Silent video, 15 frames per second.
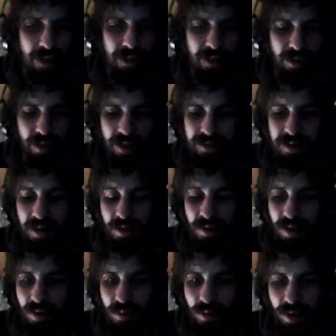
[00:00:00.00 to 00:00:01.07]
that's the
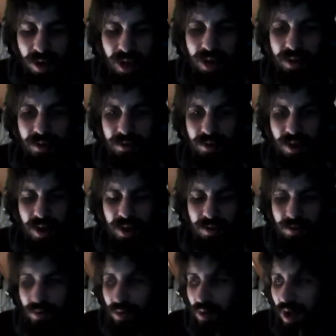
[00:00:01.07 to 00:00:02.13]
area where I
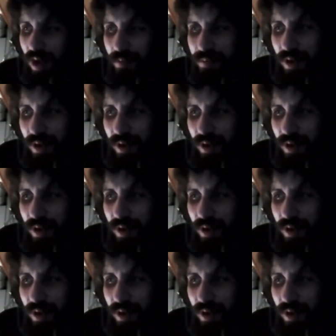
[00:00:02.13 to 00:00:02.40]
grew up.